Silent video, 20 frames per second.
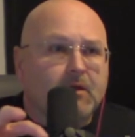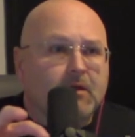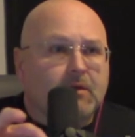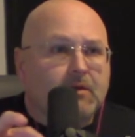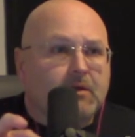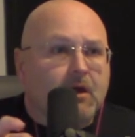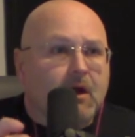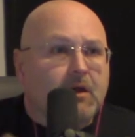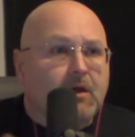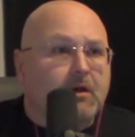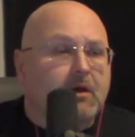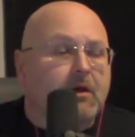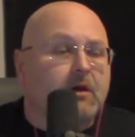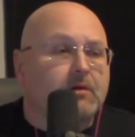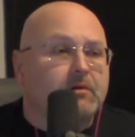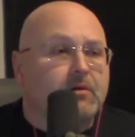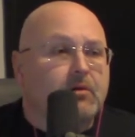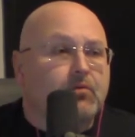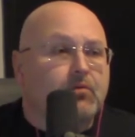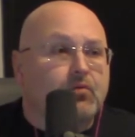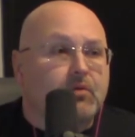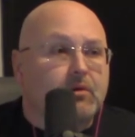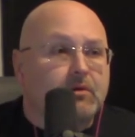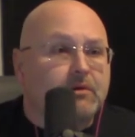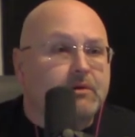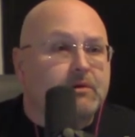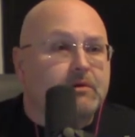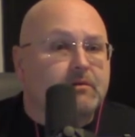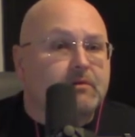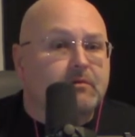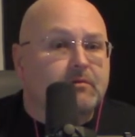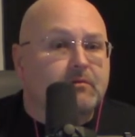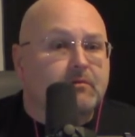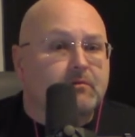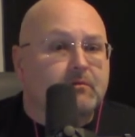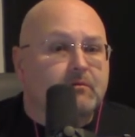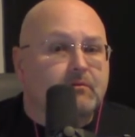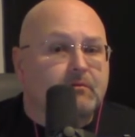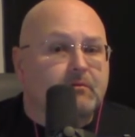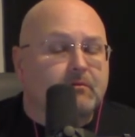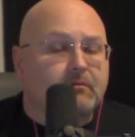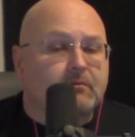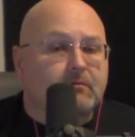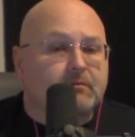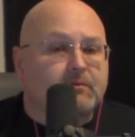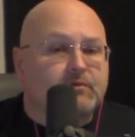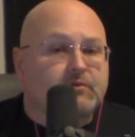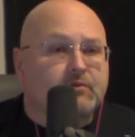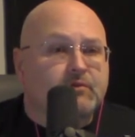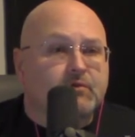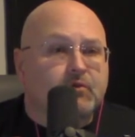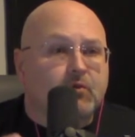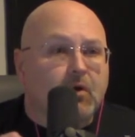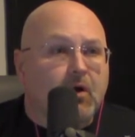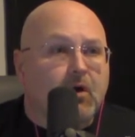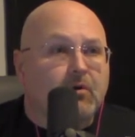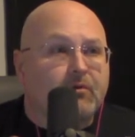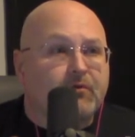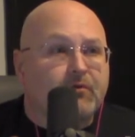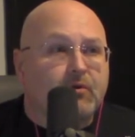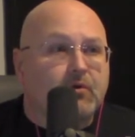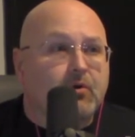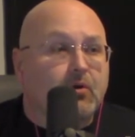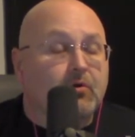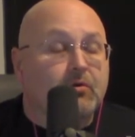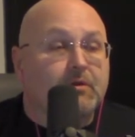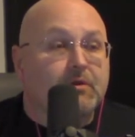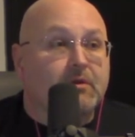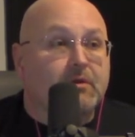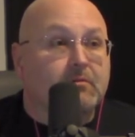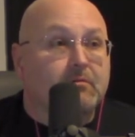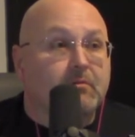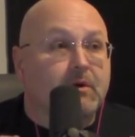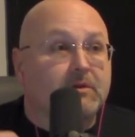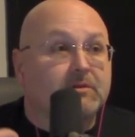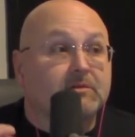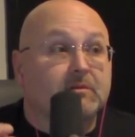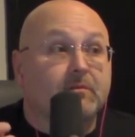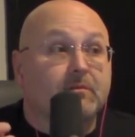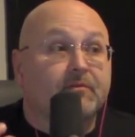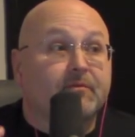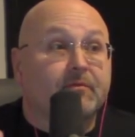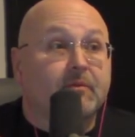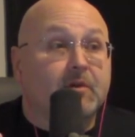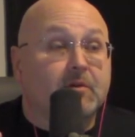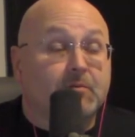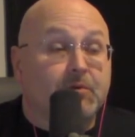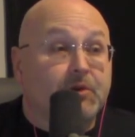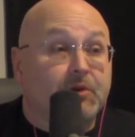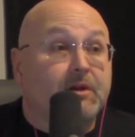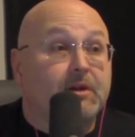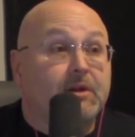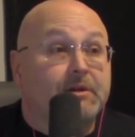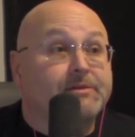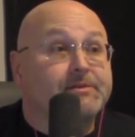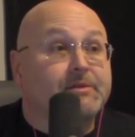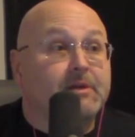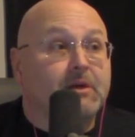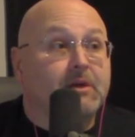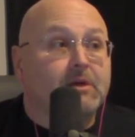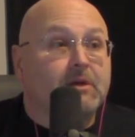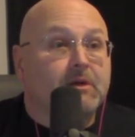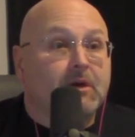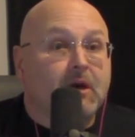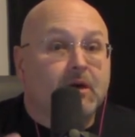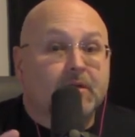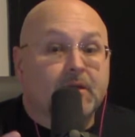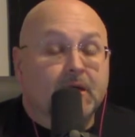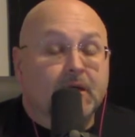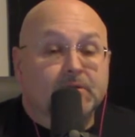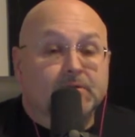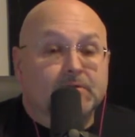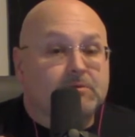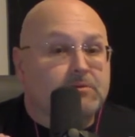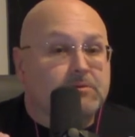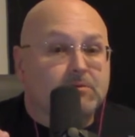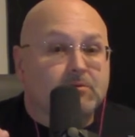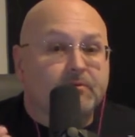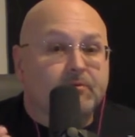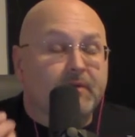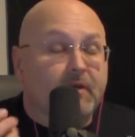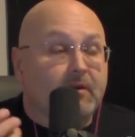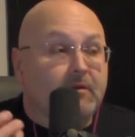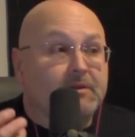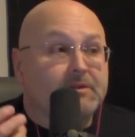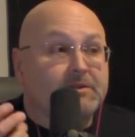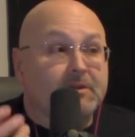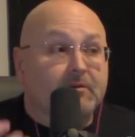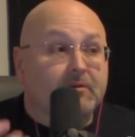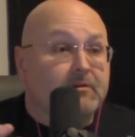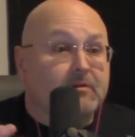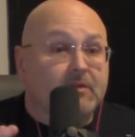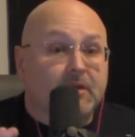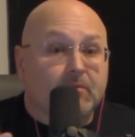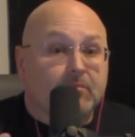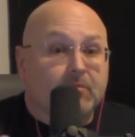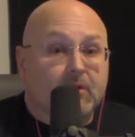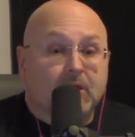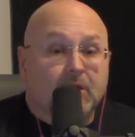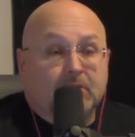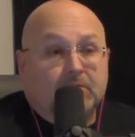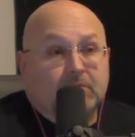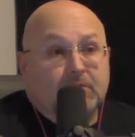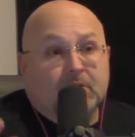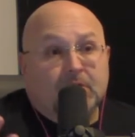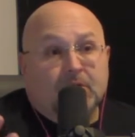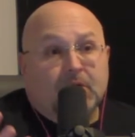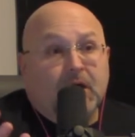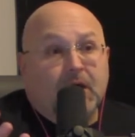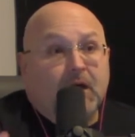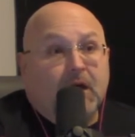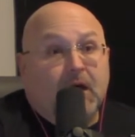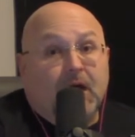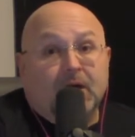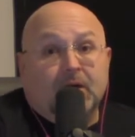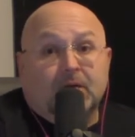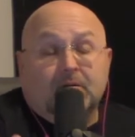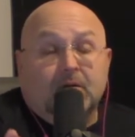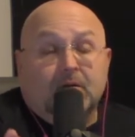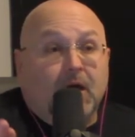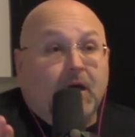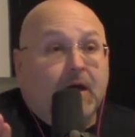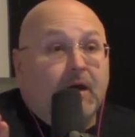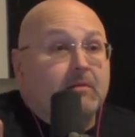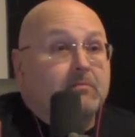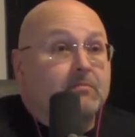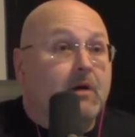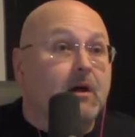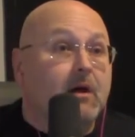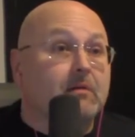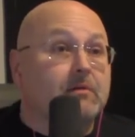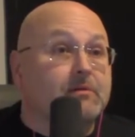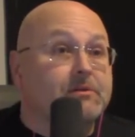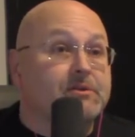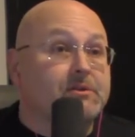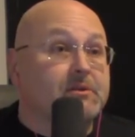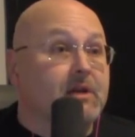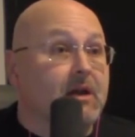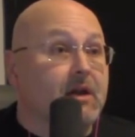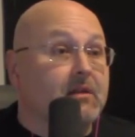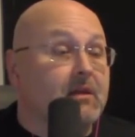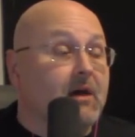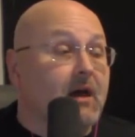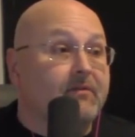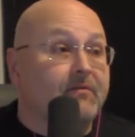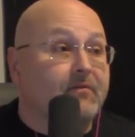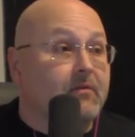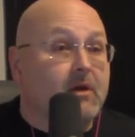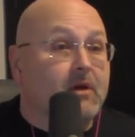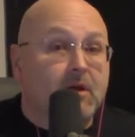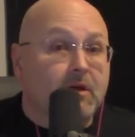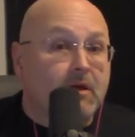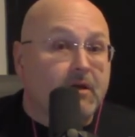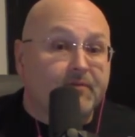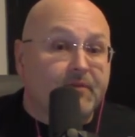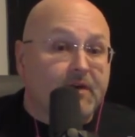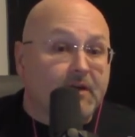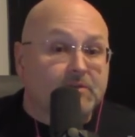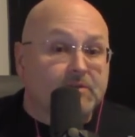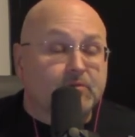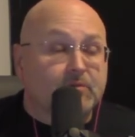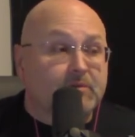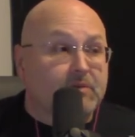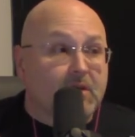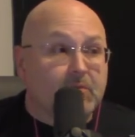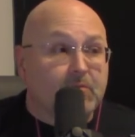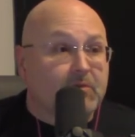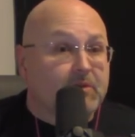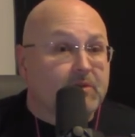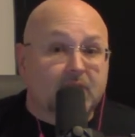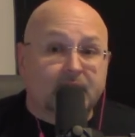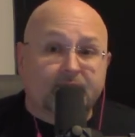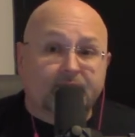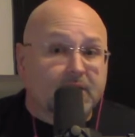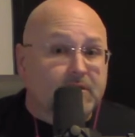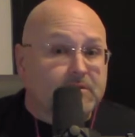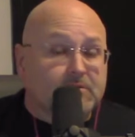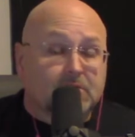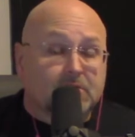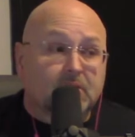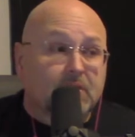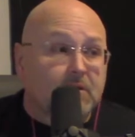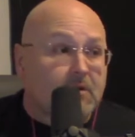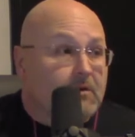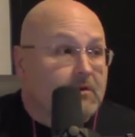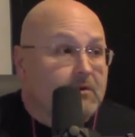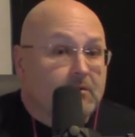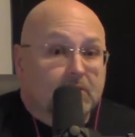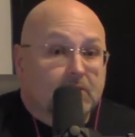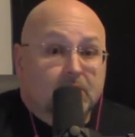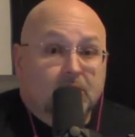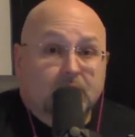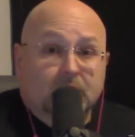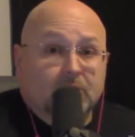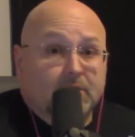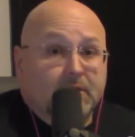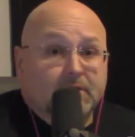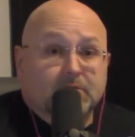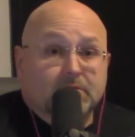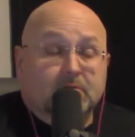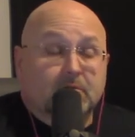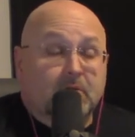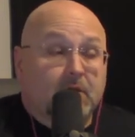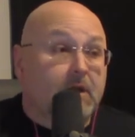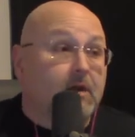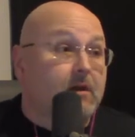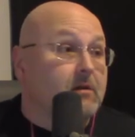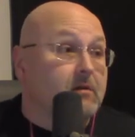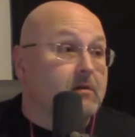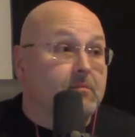got a, a really strong foothold in the Muslim communities, and that's very dear to them. And you know, I I, I admire the shit out of that. For, if that's what they believe, that's cool. That's great. I